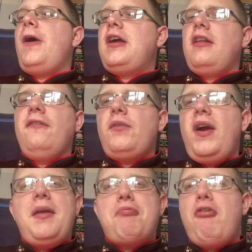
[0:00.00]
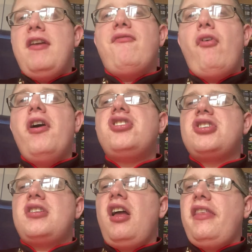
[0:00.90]
And I love the way they brought in
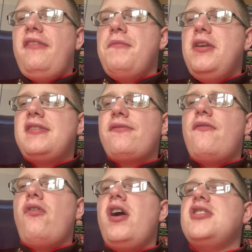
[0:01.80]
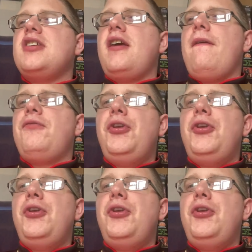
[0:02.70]
Voyager's, like the music from Voyager there.